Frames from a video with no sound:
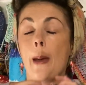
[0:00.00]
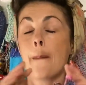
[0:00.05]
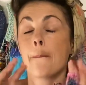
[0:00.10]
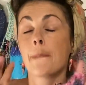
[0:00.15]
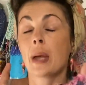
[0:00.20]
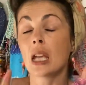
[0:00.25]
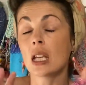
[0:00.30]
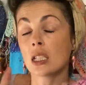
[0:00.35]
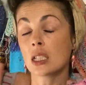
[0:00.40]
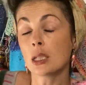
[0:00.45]

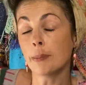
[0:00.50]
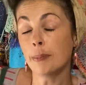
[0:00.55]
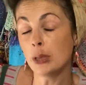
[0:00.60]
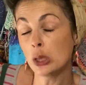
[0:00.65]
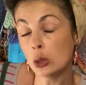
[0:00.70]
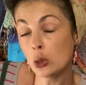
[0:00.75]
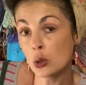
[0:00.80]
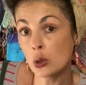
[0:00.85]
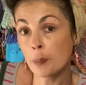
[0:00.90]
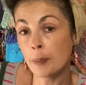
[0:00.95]
pinks and
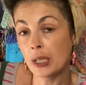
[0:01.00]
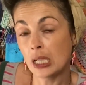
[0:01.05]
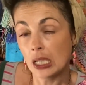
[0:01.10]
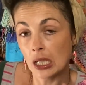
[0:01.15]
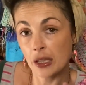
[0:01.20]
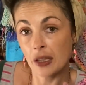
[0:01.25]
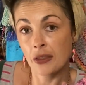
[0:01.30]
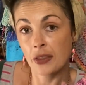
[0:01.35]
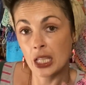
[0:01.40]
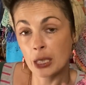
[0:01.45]
blues would be
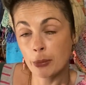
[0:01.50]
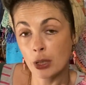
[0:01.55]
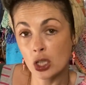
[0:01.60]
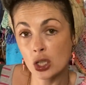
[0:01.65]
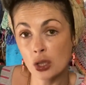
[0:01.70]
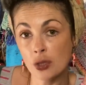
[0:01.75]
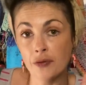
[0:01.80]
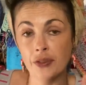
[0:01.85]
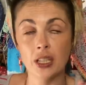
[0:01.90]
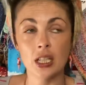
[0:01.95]
another theme I
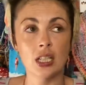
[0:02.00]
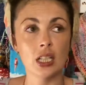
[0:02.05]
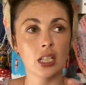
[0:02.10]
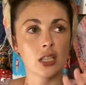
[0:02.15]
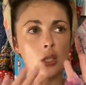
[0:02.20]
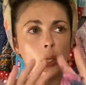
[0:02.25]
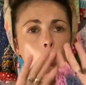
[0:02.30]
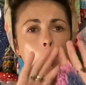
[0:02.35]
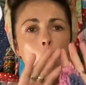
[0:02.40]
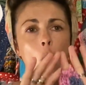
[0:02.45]
do for this, like,
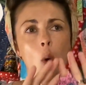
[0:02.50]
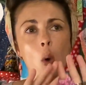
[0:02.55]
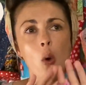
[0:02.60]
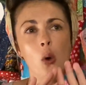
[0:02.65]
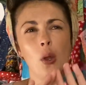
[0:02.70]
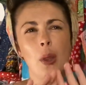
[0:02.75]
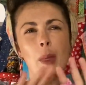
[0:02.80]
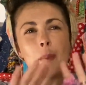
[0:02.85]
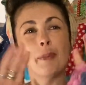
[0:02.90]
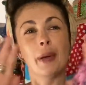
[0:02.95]
so
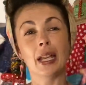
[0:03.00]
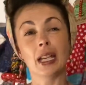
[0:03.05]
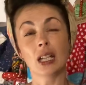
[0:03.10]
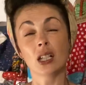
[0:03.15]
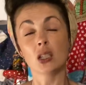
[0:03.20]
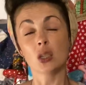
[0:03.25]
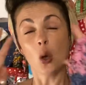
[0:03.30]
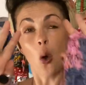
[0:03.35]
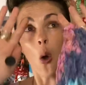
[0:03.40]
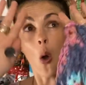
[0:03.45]
all the
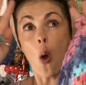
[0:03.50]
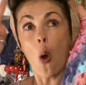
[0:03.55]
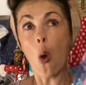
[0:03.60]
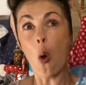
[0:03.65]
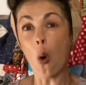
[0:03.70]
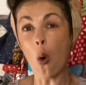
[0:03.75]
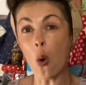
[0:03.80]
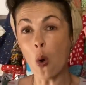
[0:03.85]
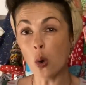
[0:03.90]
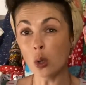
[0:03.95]
pinks,
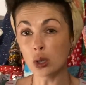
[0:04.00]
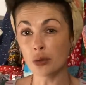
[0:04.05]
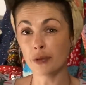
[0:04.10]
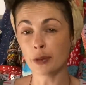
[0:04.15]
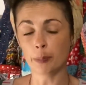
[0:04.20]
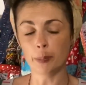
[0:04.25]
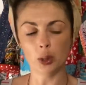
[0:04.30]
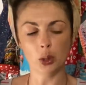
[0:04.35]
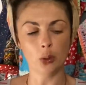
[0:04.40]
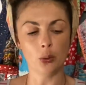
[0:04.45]
all of the
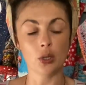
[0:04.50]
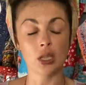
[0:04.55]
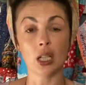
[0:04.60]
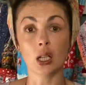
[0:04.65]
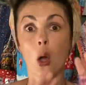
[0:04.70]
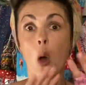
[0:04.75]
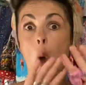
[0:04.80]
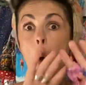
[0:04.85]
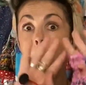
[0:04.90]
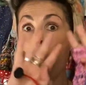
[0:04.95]
blues, like
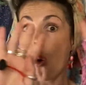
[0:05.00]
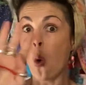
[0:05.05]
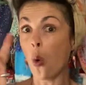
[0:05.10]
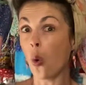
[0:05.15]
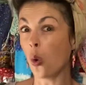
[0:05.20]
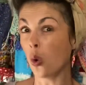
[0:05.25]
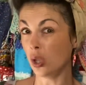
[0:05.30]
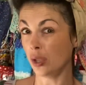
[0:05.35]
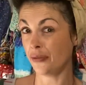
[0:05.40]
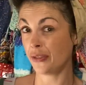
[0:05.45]

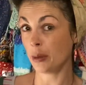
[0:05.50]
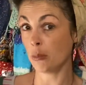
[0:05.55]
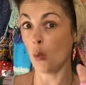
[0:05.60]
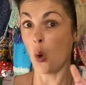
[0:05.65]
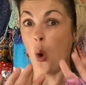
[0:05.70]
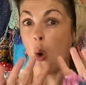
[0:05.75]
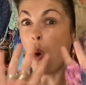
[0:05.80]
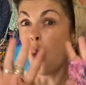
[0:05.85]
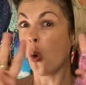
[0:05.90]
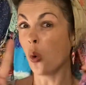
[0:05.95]
all of them
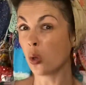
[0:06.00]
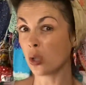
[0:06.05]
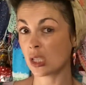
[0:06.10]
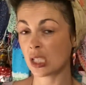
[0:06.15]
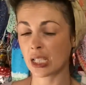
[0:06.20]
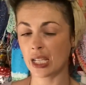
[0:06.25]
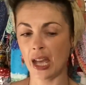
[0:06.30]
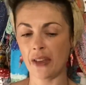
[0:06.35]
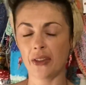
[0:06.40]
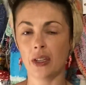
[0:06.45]
all
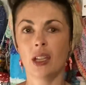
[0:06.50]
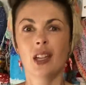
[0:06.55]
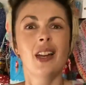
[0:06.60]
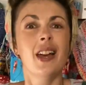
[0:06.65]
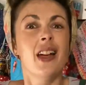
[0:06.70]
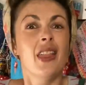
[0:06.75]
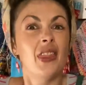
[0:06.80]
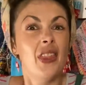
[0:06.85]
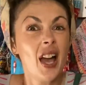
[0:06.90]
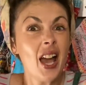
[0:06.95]
together.
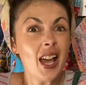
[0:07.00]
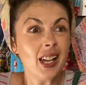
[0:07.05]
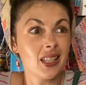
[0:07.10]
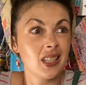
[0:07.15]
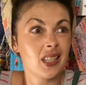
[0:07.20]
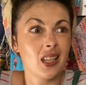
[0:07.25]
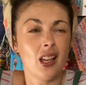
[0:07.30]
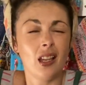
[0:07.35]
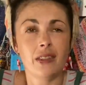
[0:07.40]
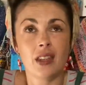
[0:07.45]

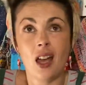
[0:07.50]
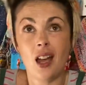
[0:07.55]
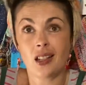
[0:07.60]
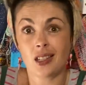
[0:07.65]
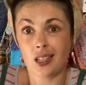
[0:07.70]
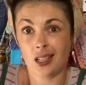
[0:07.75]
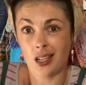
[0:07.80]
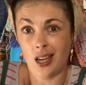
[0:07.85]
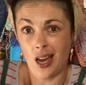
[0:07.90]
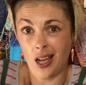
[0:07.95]
That's
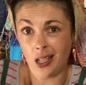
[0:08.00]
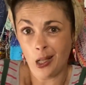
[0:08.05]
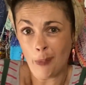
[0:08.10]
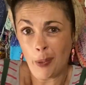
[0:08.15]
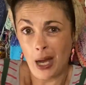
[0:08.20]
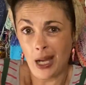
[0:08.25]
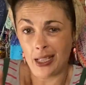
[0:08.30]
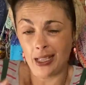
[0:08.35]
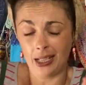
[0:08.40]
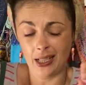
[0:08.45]
a color
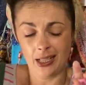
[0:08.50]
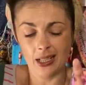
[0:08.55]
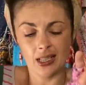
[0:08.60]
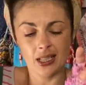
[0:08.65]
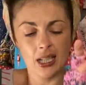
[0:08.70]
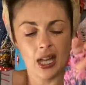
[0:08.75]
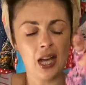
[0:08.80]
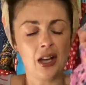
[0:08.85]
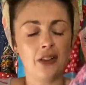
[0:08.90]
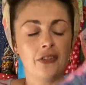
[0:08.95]
palette in
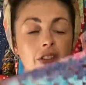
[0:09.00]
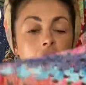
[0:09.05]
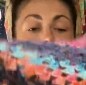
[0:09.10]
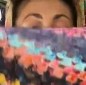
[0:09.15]
itself.